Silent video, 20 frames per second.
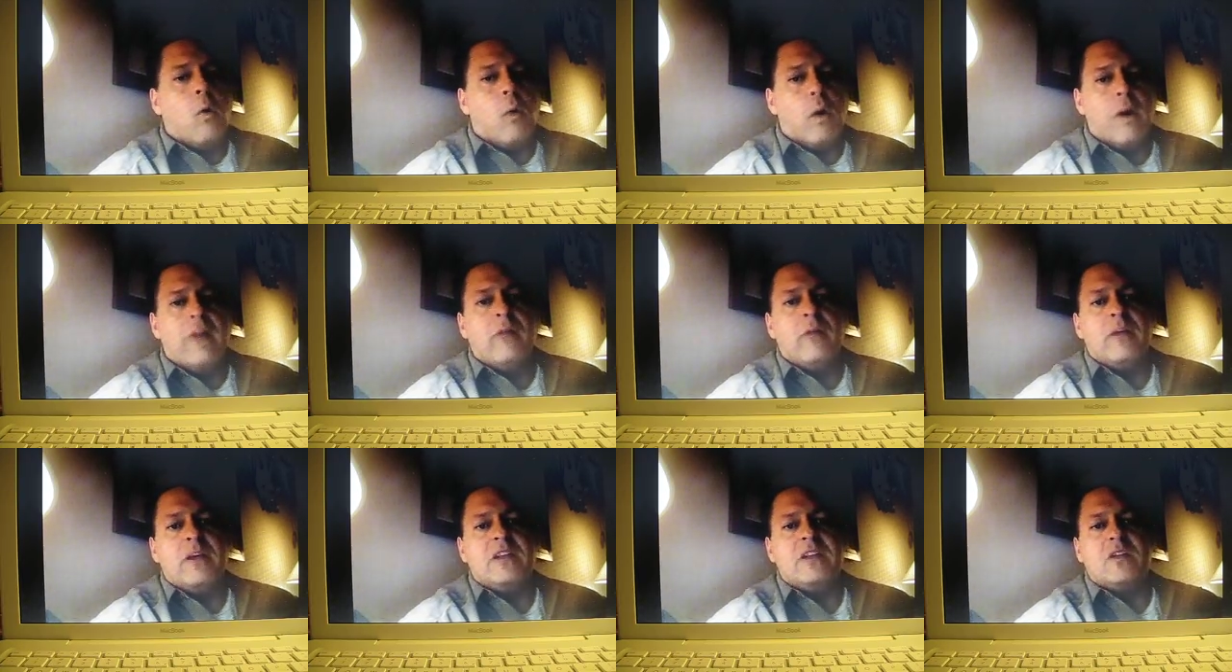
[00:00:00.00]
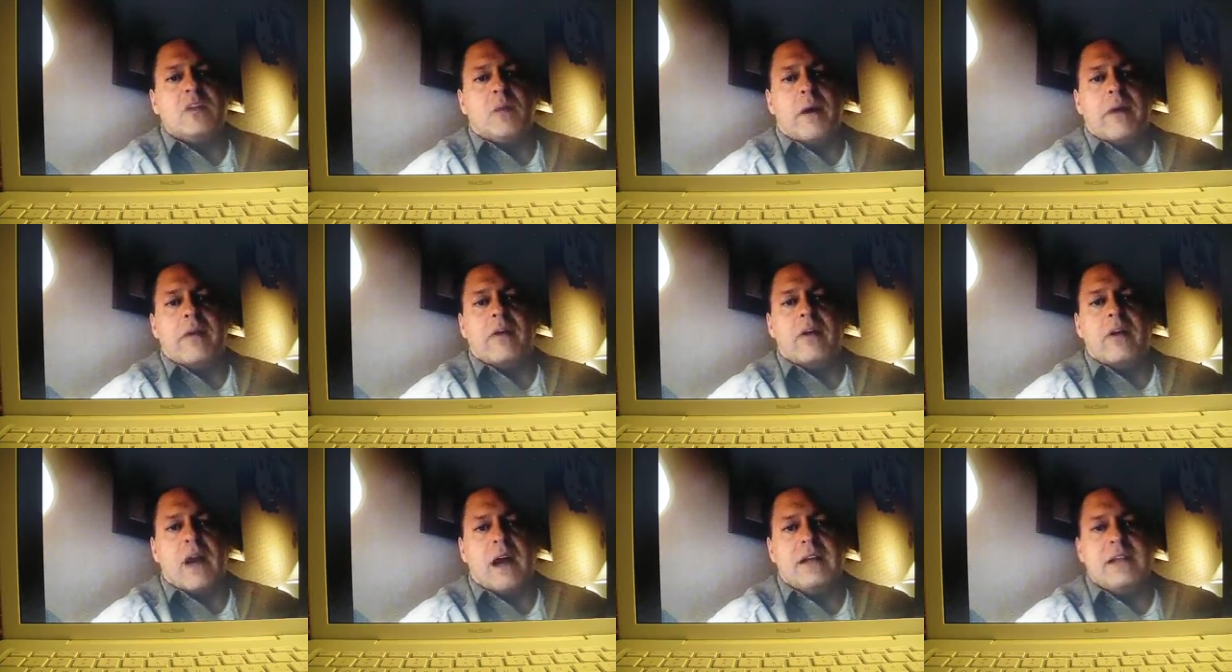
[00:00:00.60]
One of the reasons
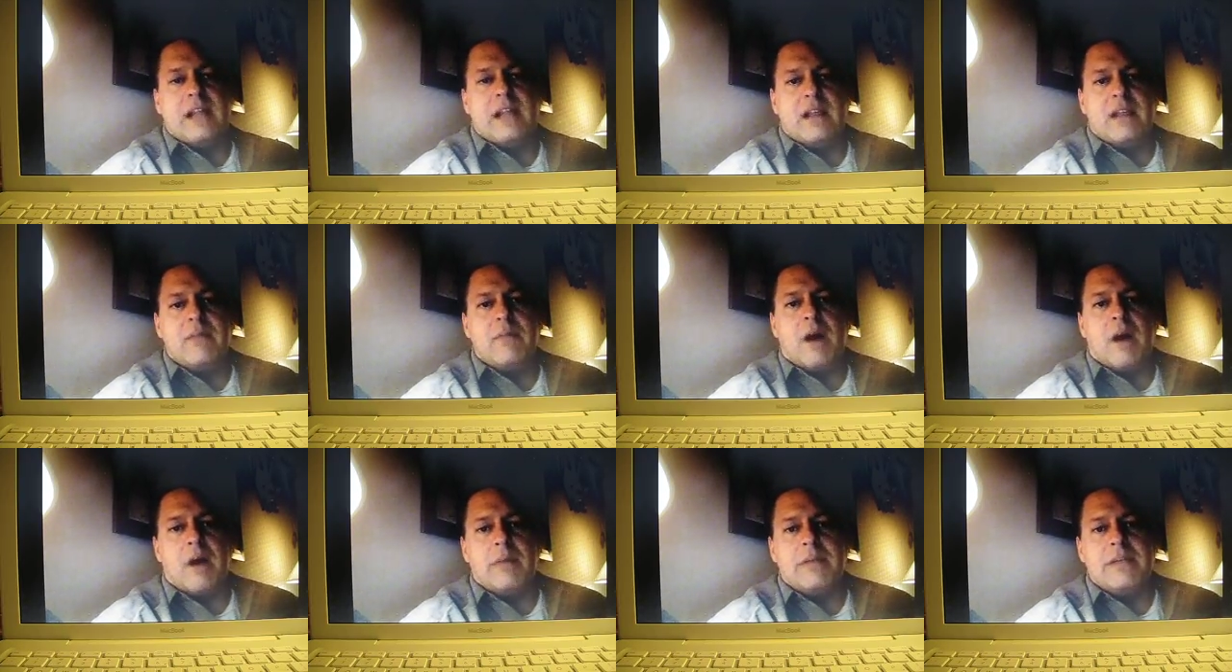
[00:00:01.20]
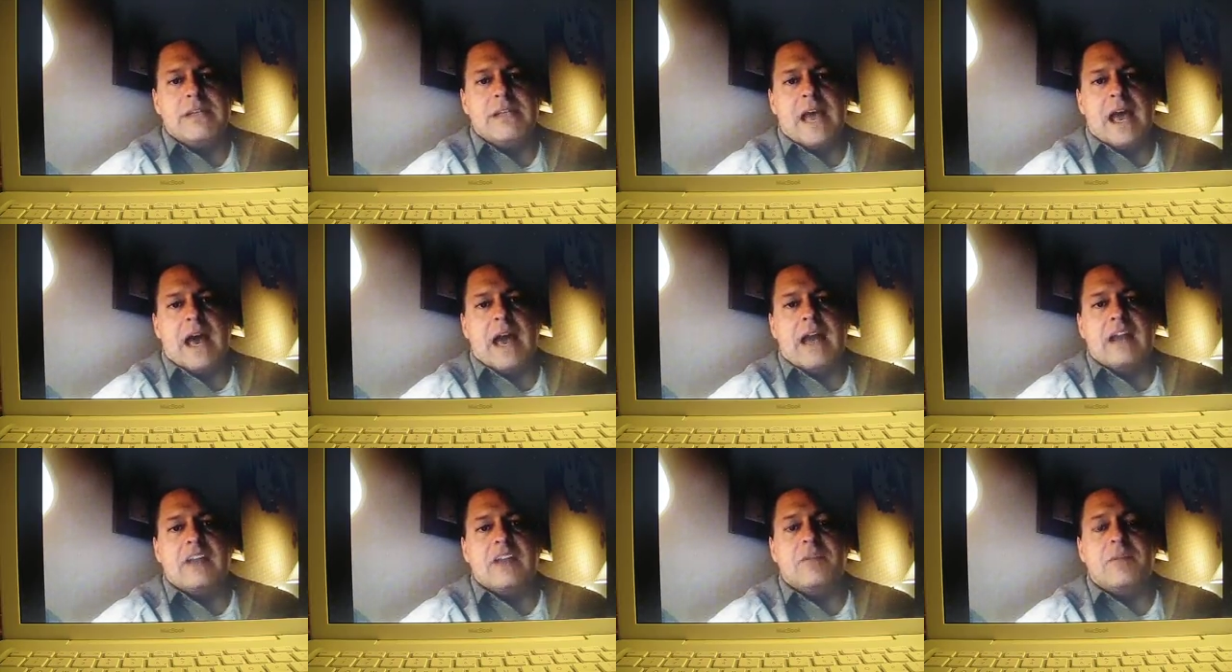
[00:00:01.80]
why they're not telling mom and
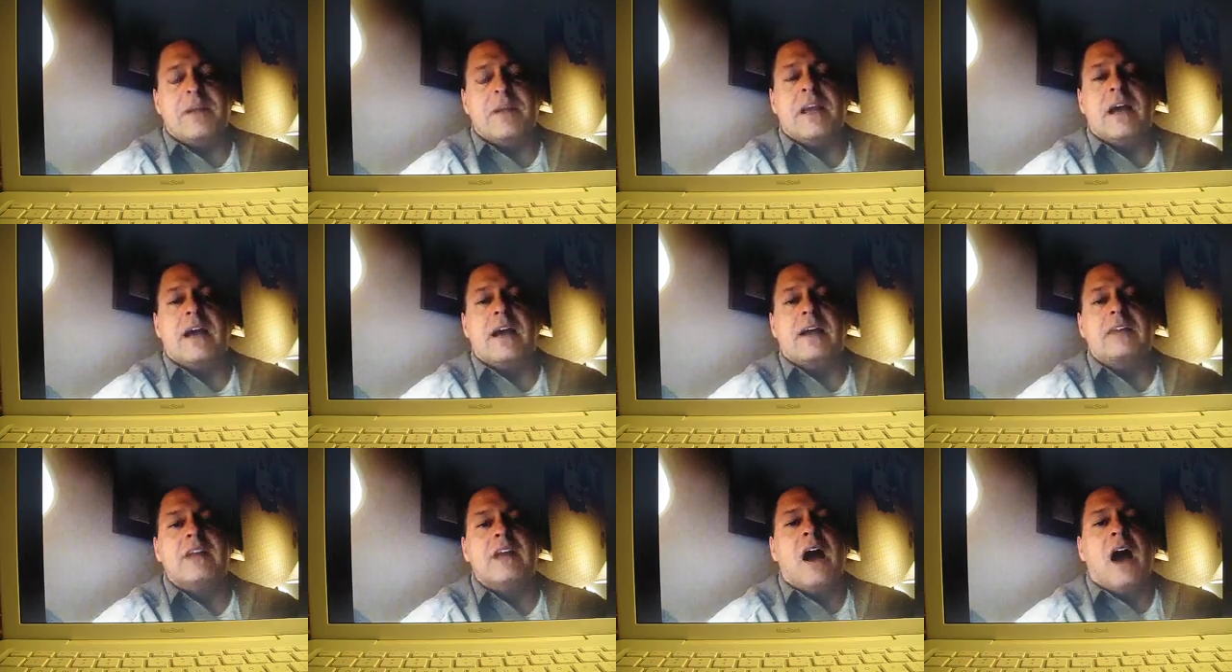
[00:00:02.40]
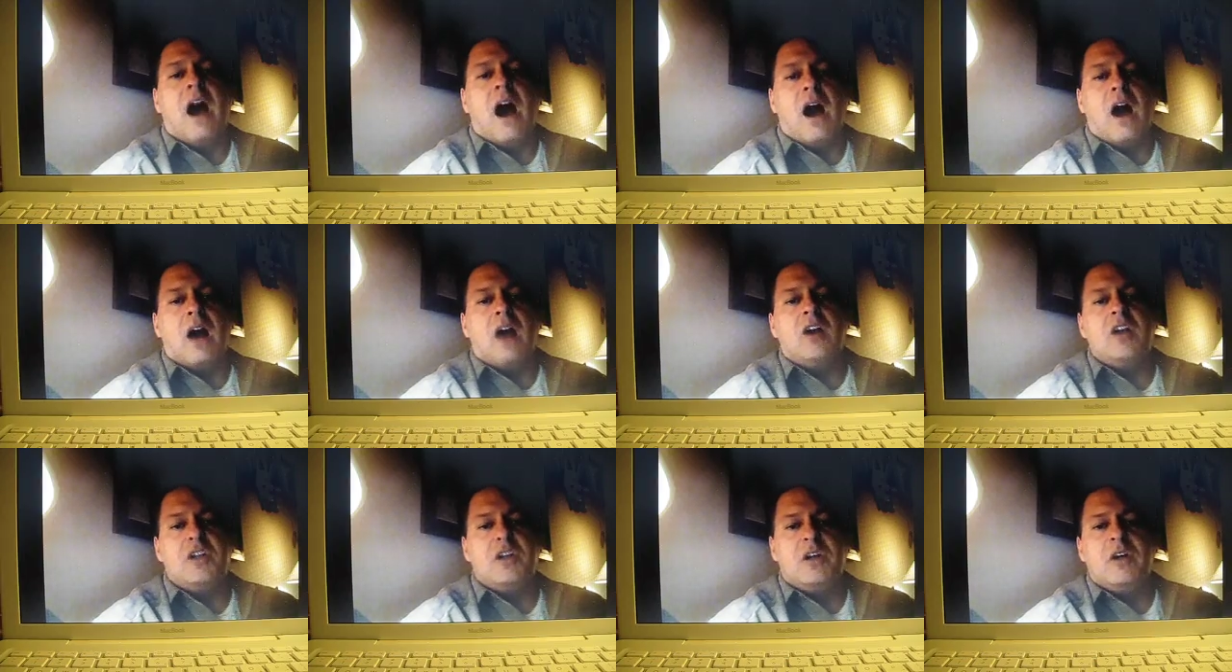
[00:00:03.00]
dad is because
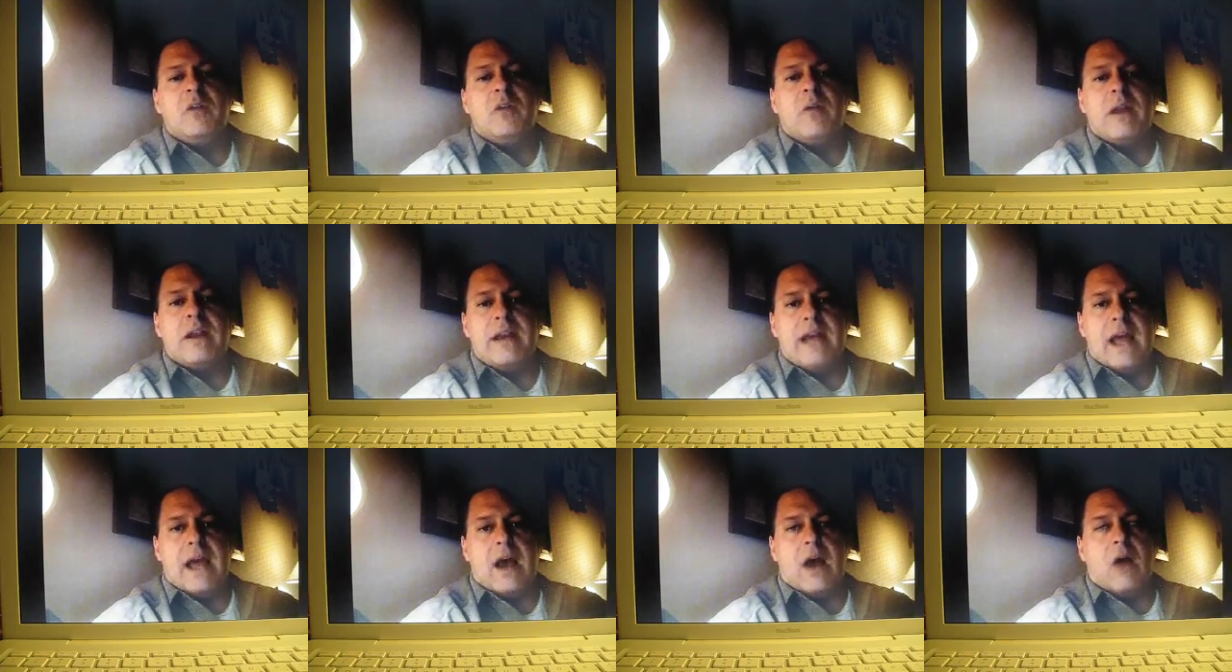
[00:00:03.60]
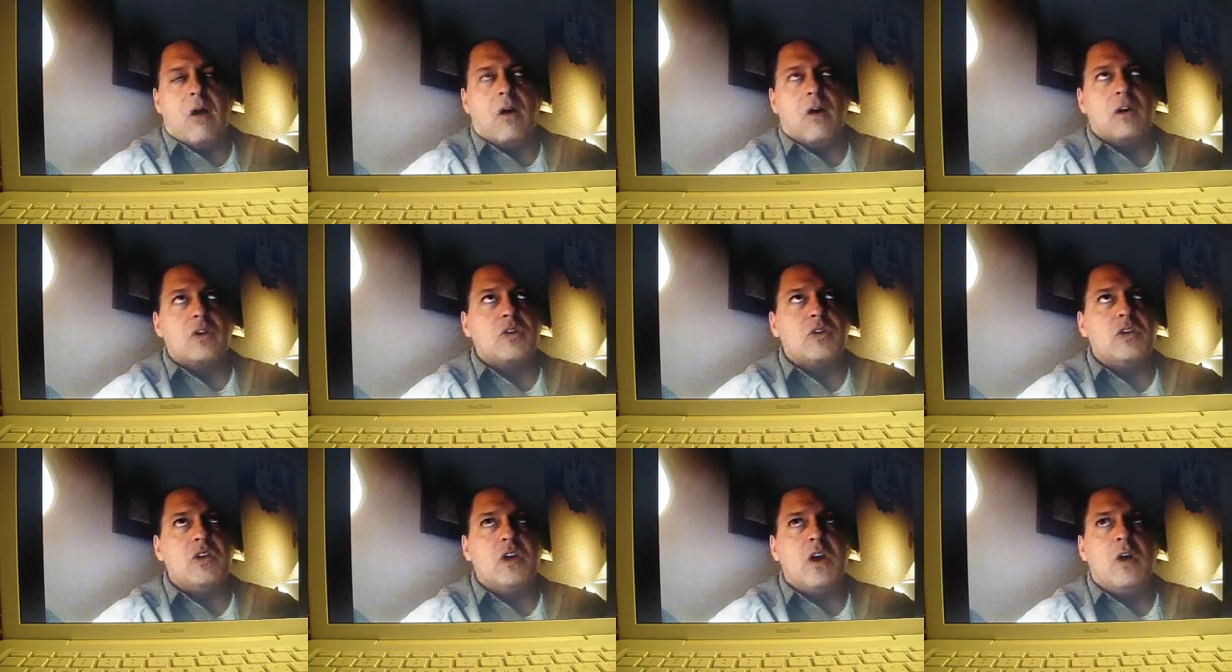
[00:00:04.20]
our children right now
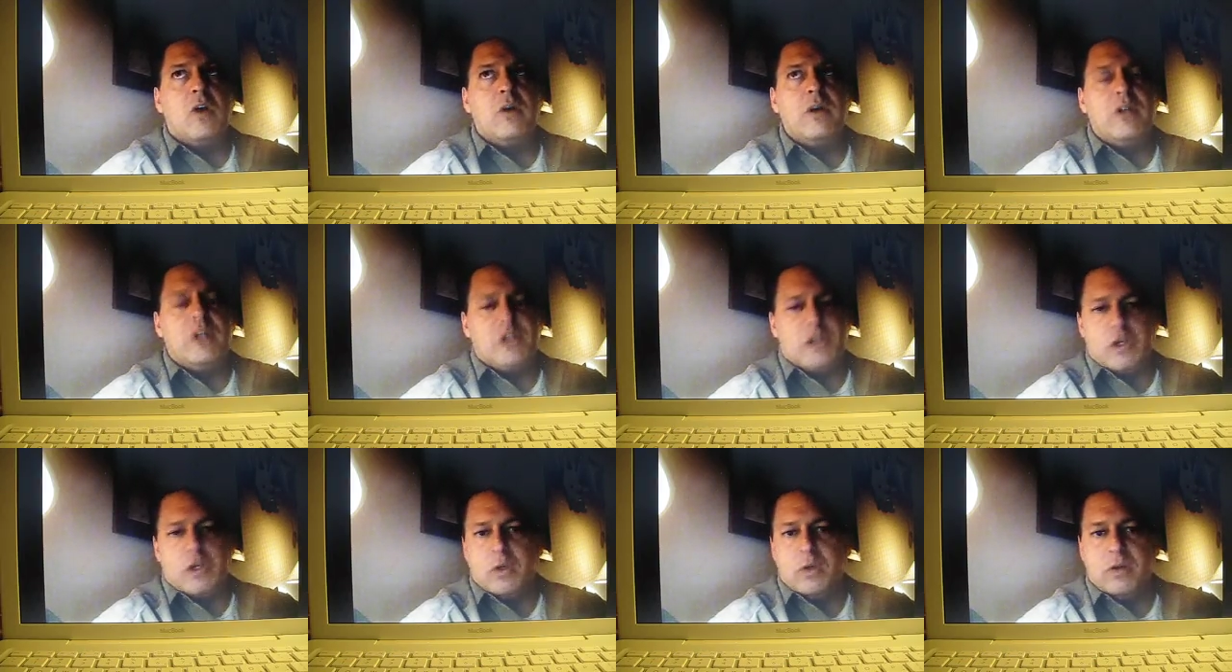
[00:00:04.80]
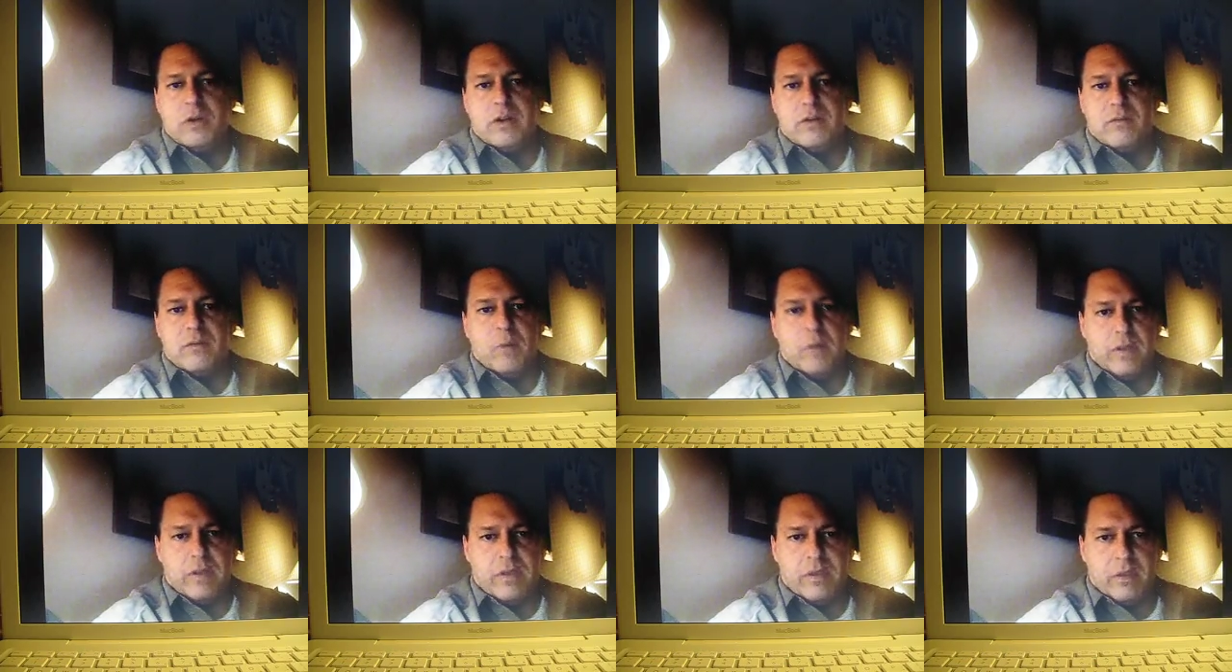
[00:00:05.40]
are so intuitive
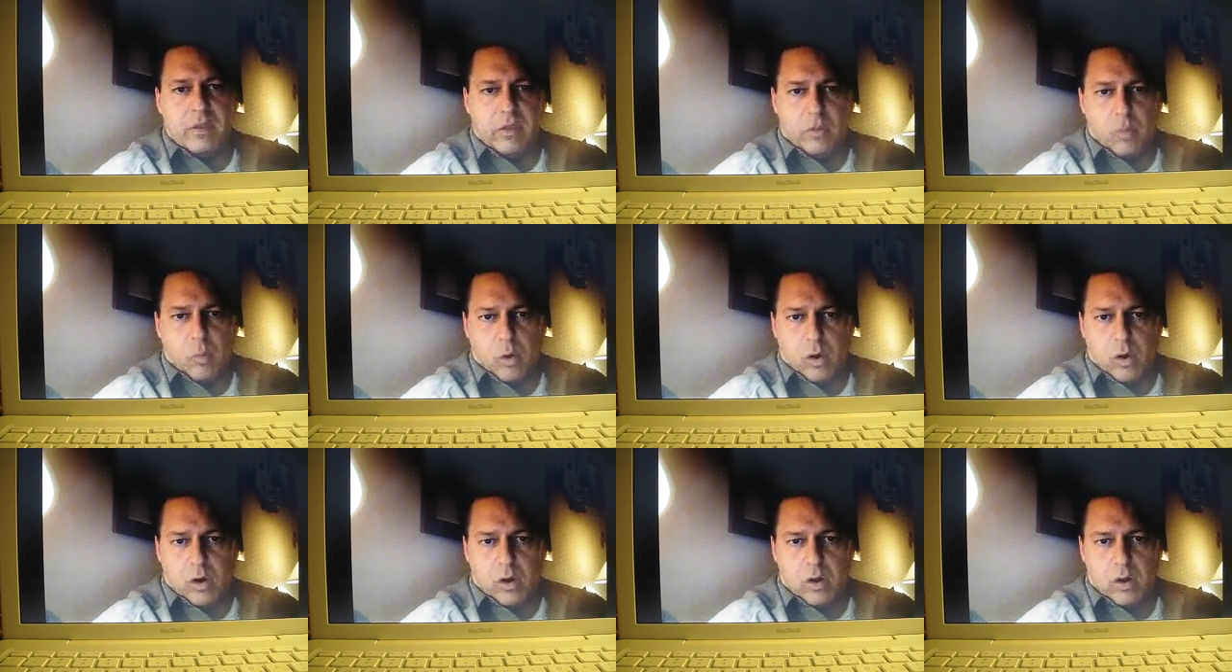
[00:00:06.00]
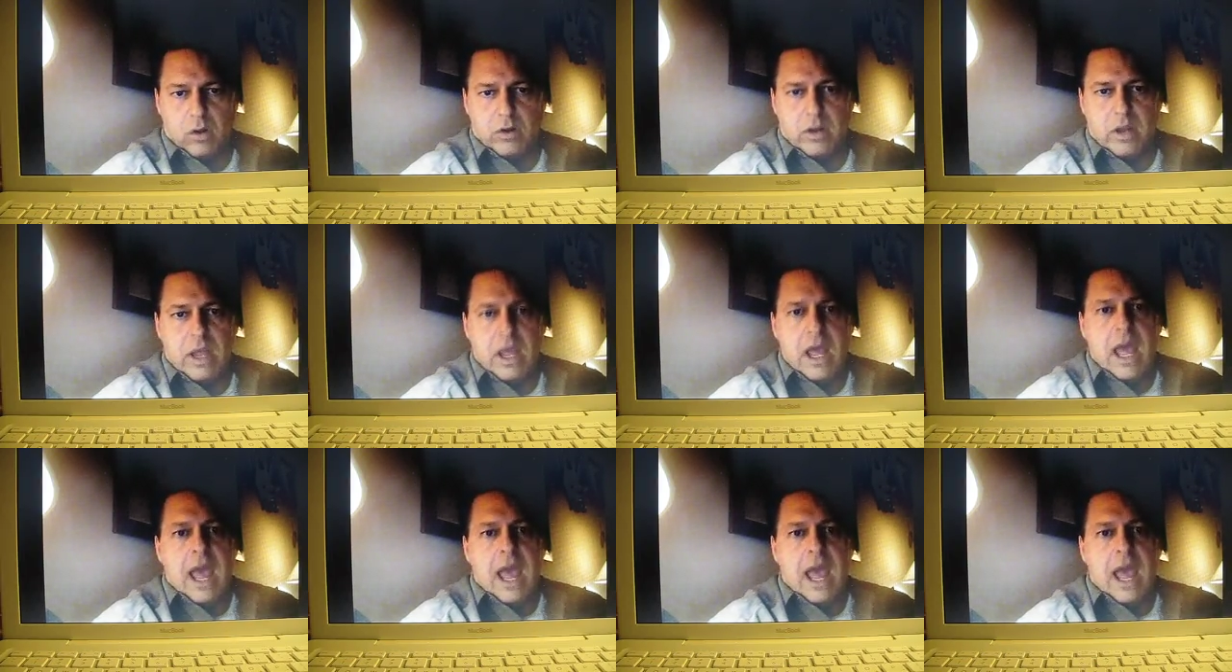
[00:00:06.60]
with the world.